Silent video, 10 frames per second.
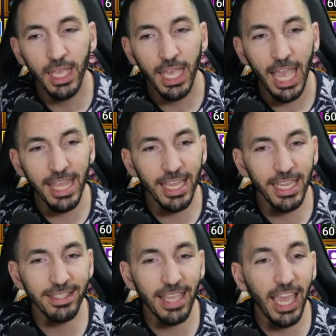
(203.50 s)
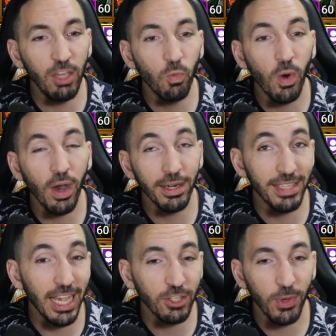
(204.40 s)
And then his A1
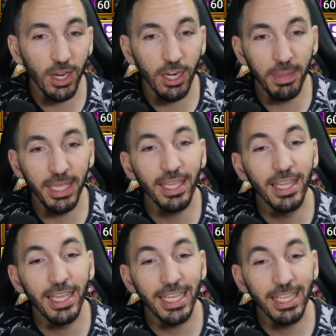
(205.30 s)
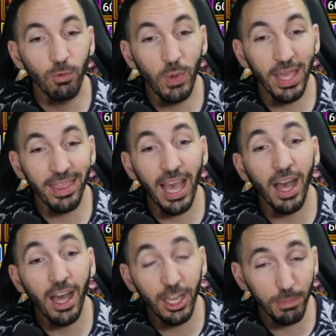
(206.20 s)
attacks one enemy with
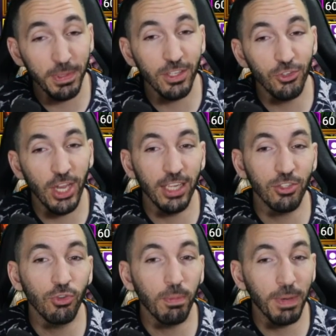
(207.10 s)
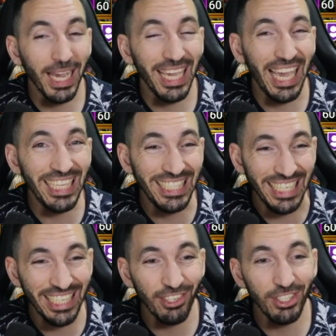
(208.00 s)
100% chance to apply a
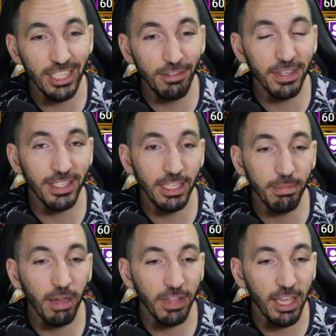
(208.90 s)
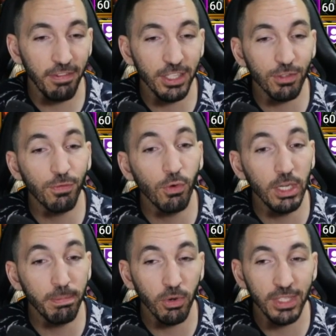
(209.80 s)
decreased defense debuff if it's
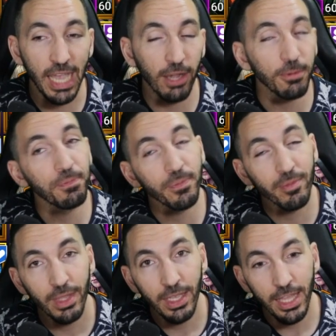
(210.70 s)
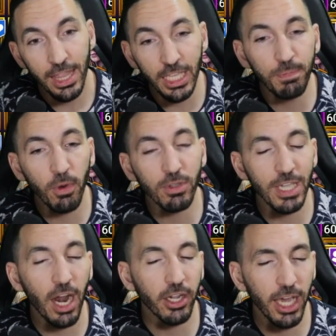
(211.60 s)
fully booked out. These books
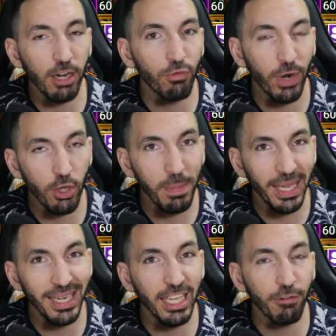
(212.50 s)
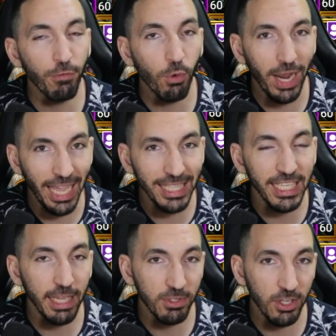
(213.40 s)
are kind of recommended for end
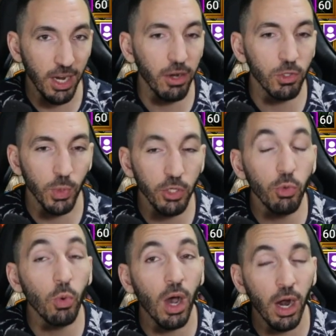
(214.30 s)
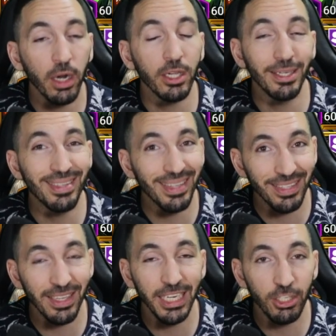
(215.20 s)
game scenarios when you are
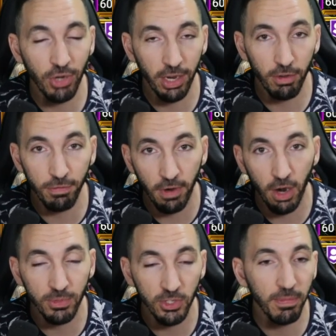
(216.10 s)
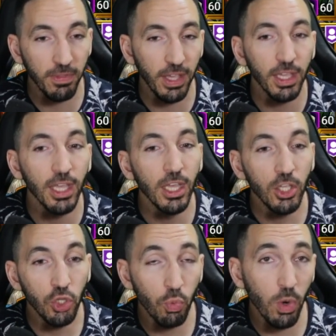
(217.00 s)
consistently trying to farm something.
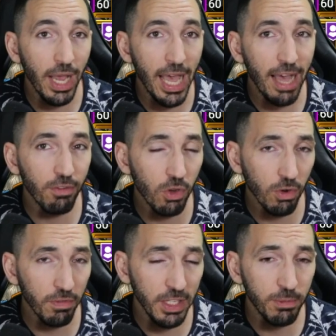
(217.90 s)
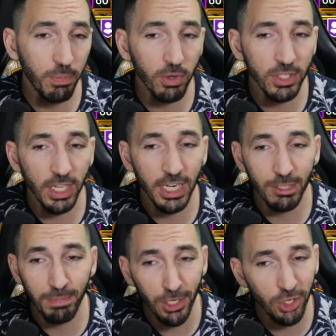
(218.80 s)
You want to have all of these books in,
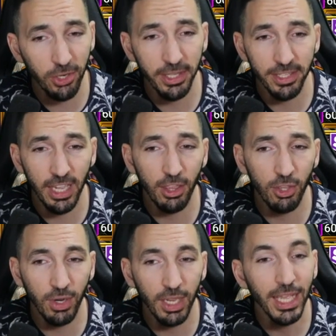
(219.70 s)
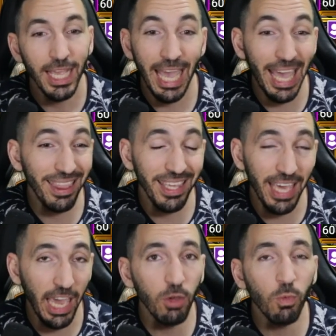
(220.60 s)
especially on his A3 and the
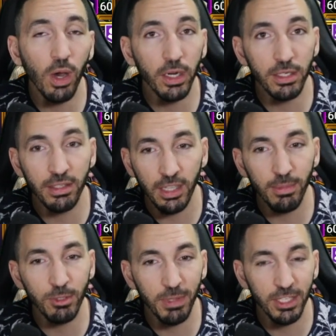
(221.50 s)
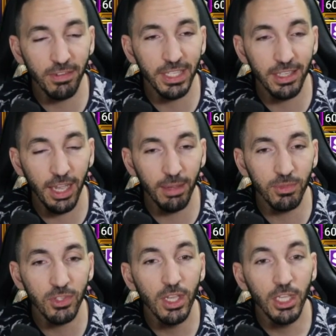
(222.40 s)
A1. And some specific
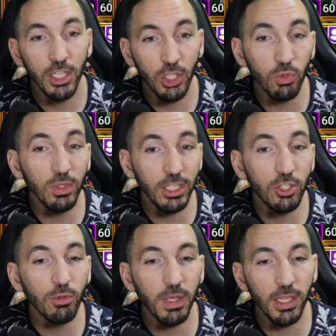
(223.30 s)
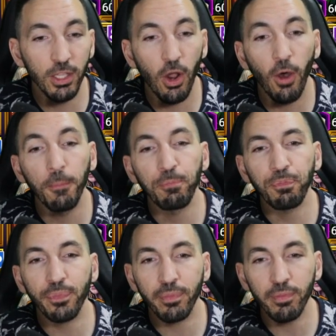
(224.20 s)
times you'll need to be,
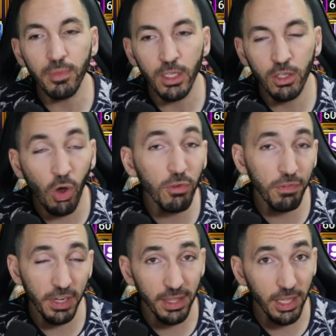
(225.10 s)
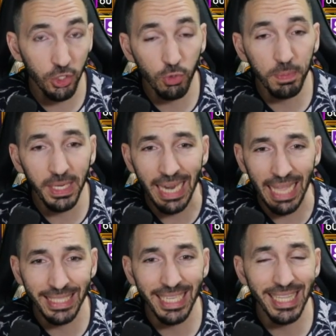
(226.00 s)
confident that you'll be
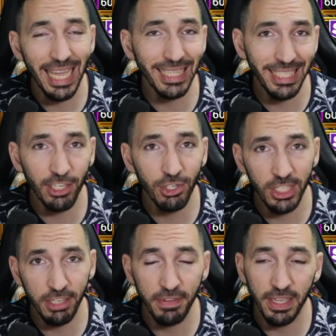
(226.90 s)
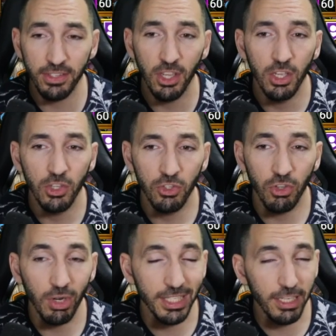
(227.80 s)
landing that decreased defense.
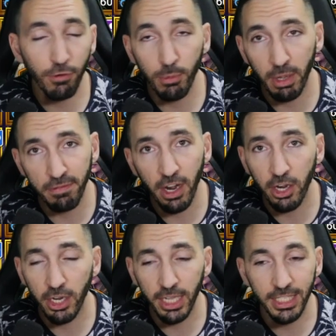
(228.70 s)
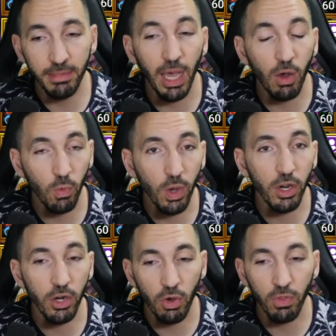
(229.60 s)
So let's say for my Fire Knight team, I want
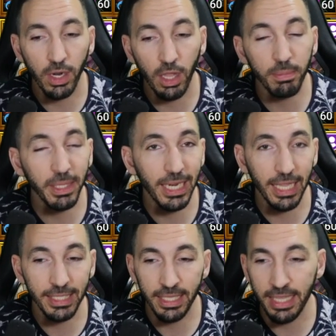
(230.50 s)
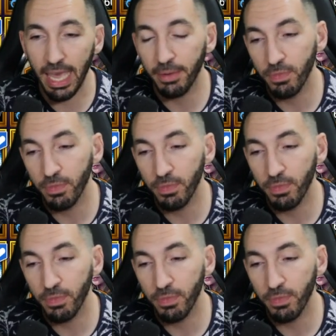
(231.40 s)
to know that I'll be landing that.